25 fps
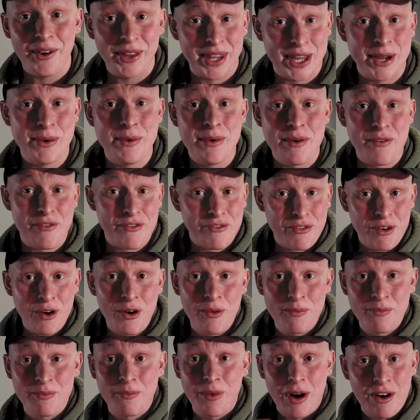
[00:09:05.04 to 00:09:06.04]
out they were
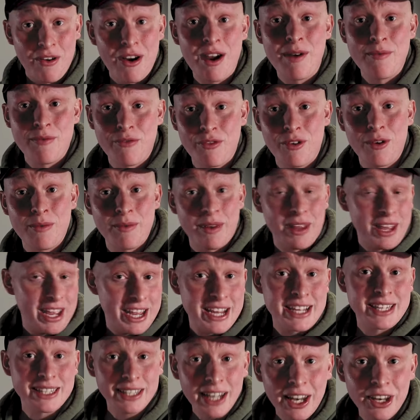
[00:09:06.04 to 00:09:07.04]
from where I'm from, like
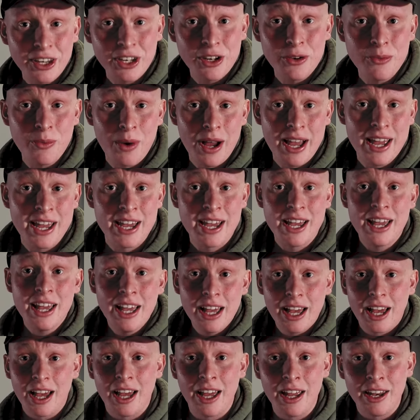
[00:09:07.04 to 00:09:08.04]
East London way,
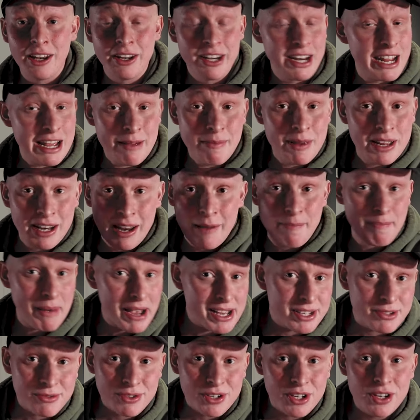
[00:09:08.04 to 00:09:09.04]
uh, near me, like
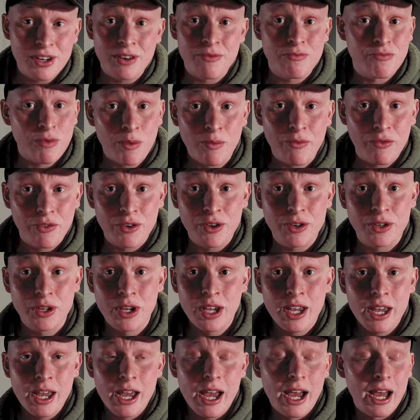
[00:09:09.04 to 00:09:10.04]
Basildon and Romford,
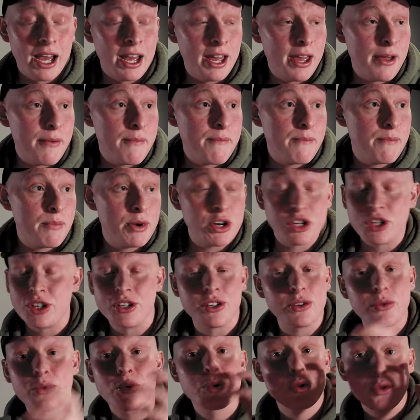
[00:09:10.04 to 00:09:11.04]
um, which
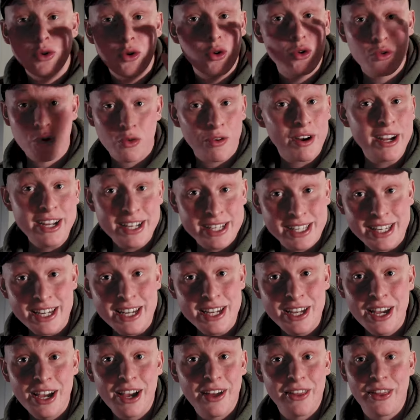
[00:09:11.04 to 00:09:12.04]
is
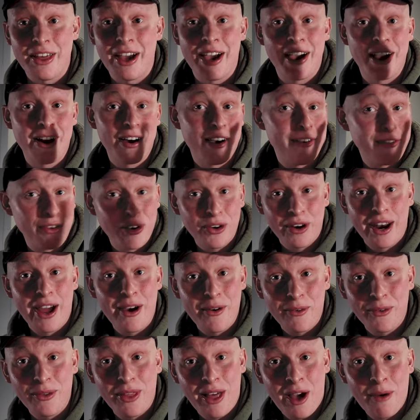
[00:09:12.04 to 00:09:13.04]
crazy that I've gone
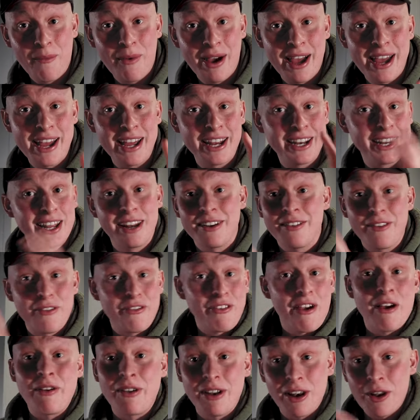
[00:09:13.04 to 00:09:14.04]
out all that way and, and
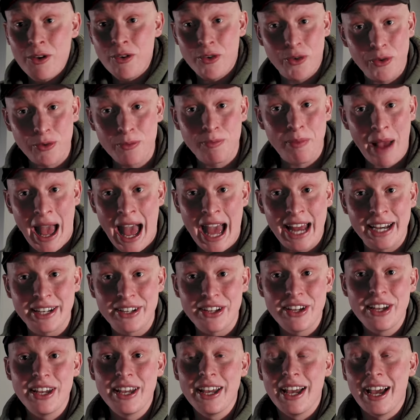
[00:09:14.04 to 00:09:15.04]
found a local
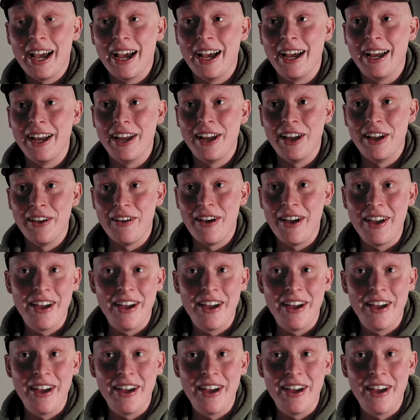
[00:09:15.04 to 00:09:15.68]
band, uh,